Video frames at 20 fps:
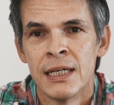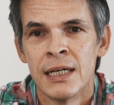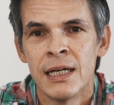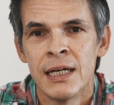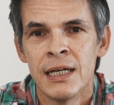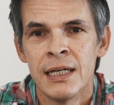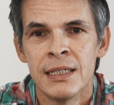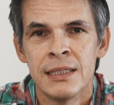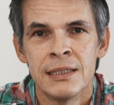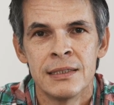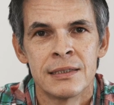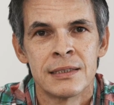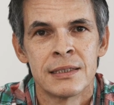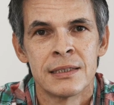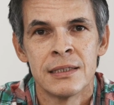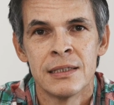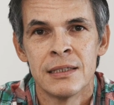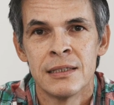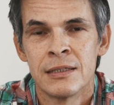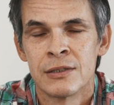And
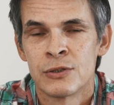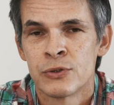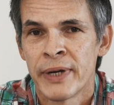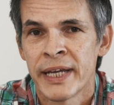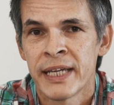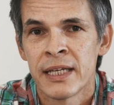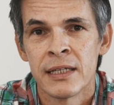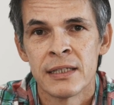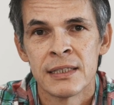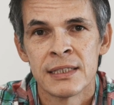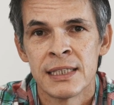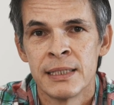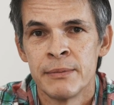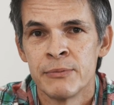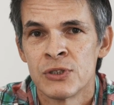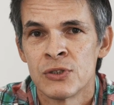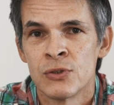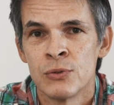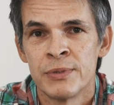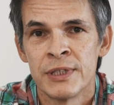tracking
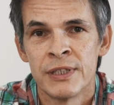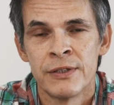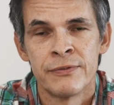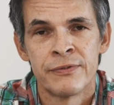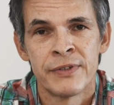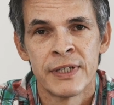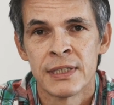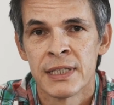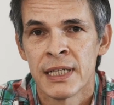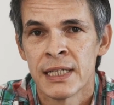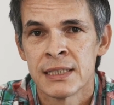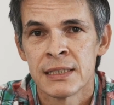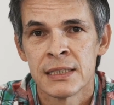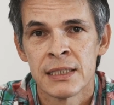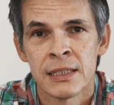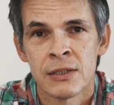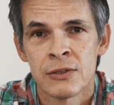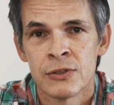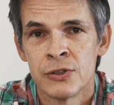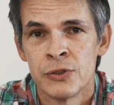seems to be
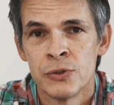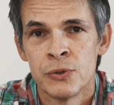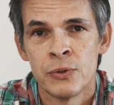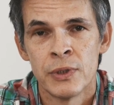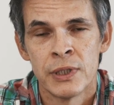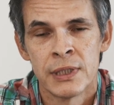fantastic too.